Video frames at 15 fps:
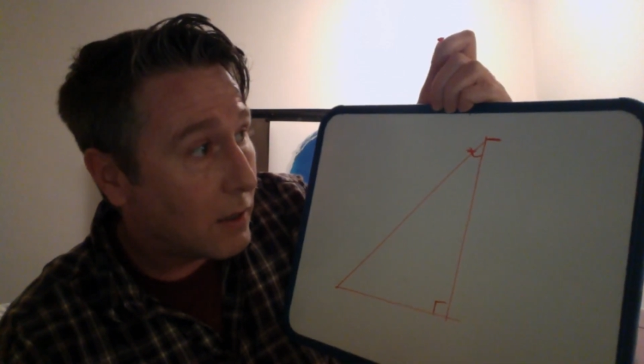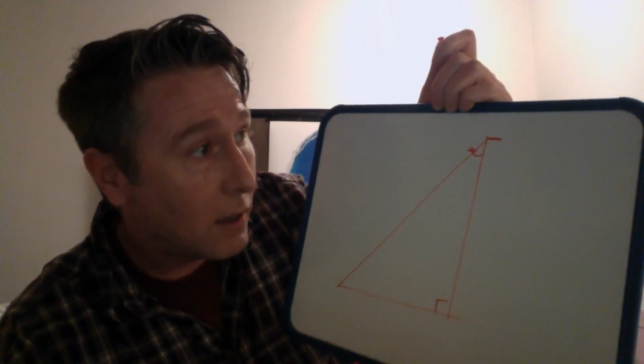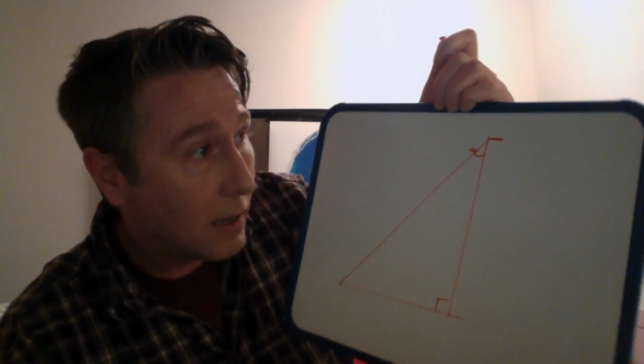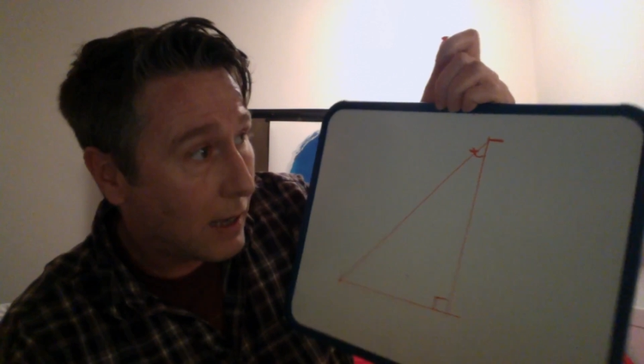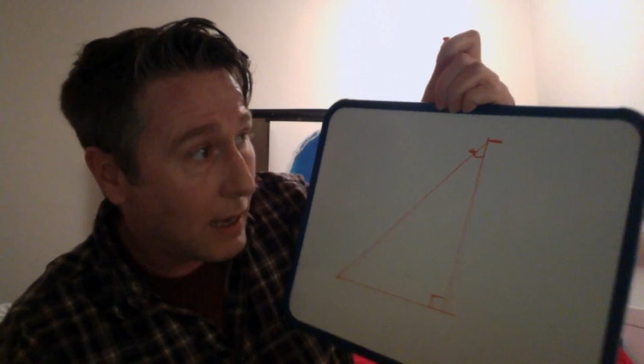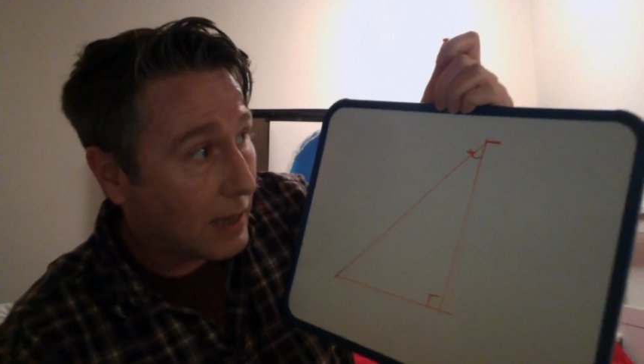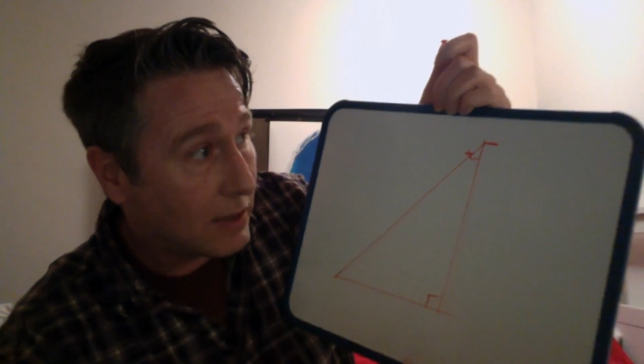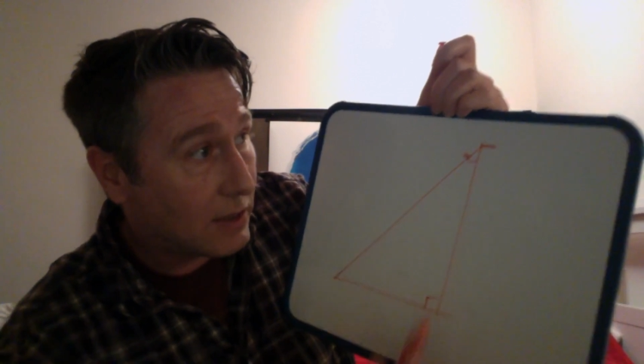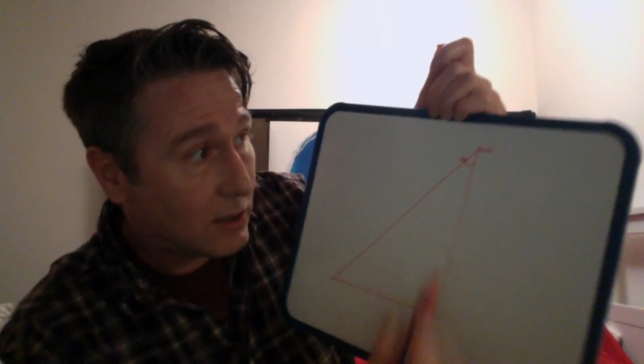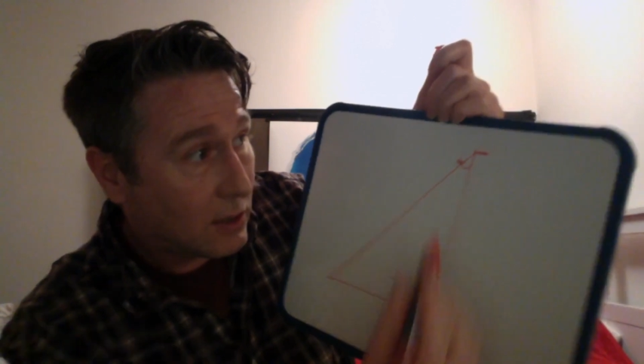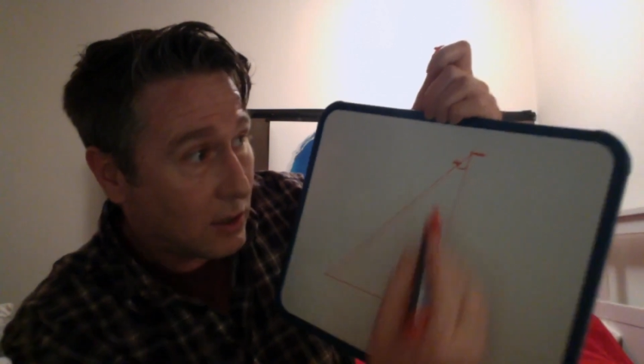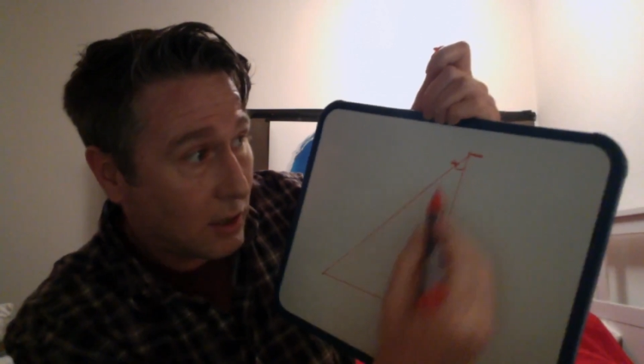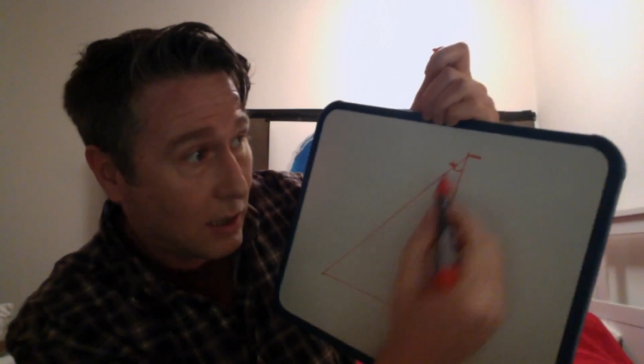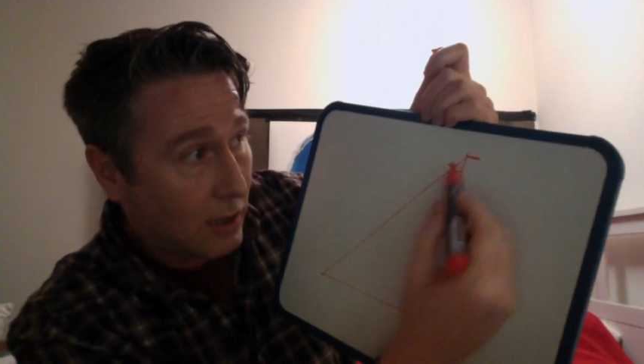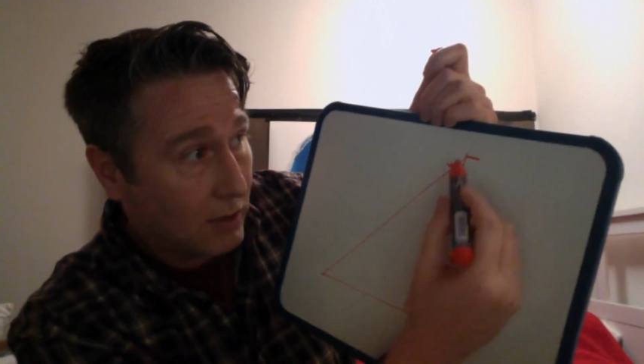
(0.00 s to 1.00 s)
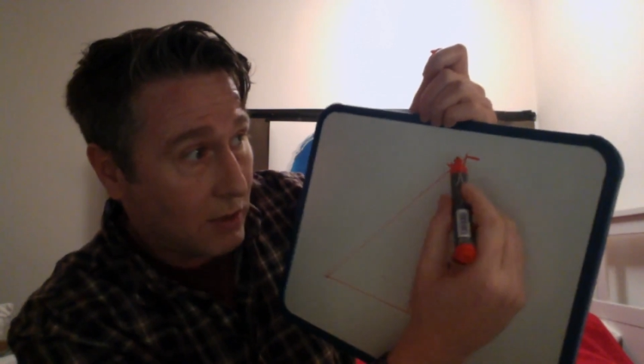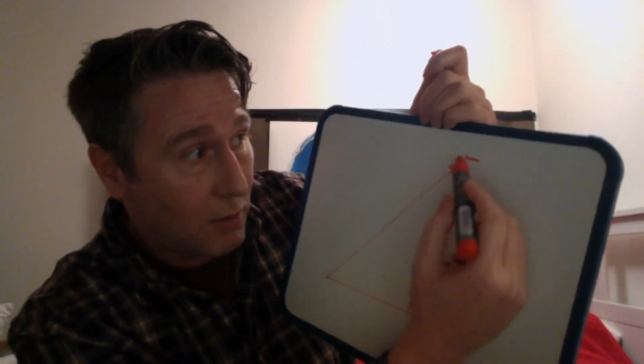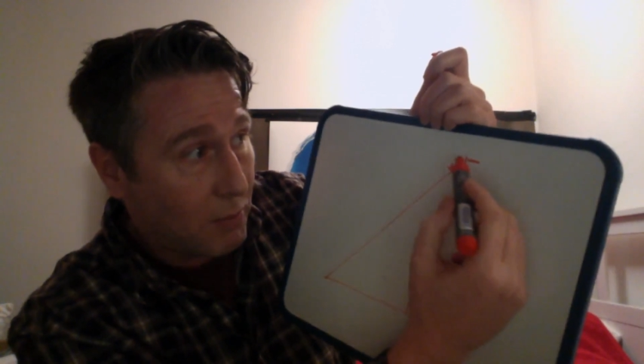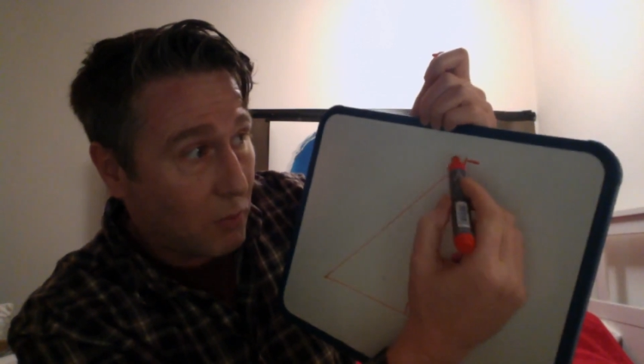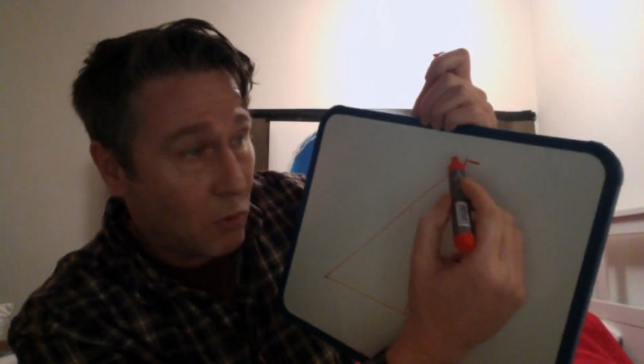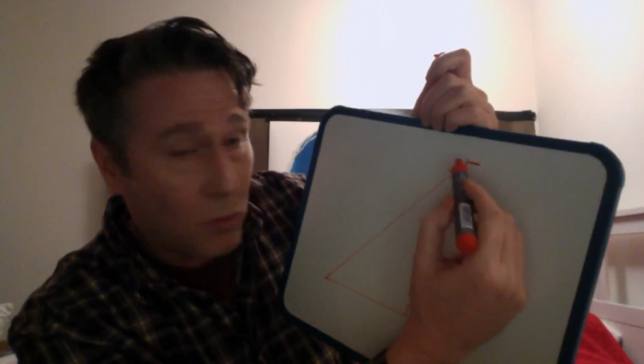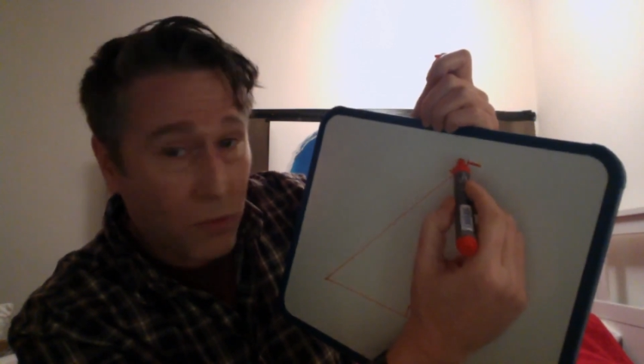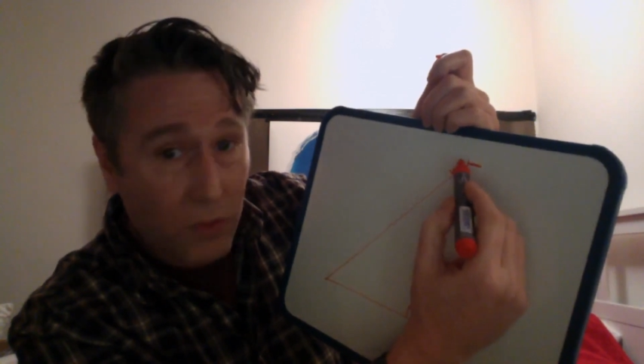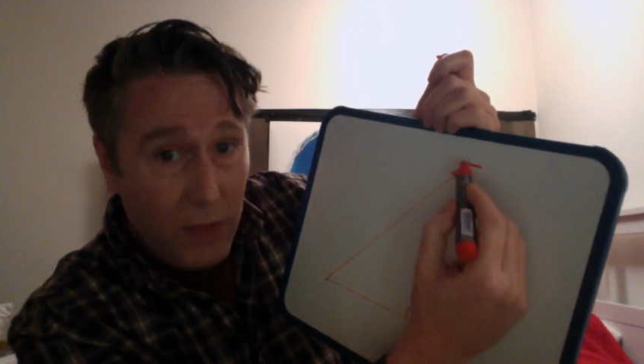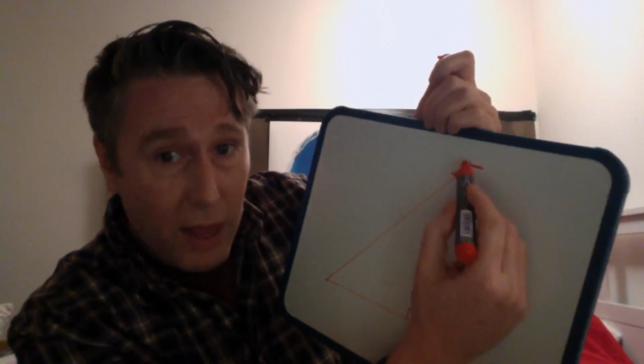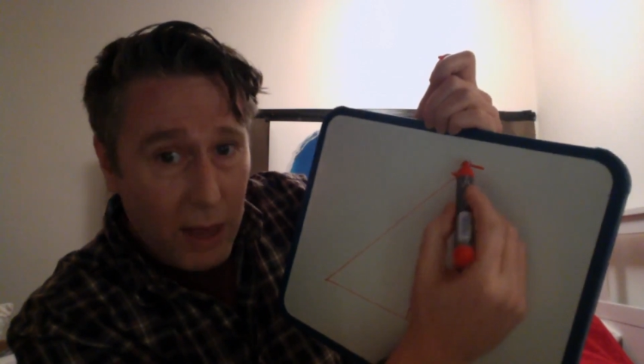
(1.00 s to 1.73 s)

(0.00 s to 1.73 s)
is the moon,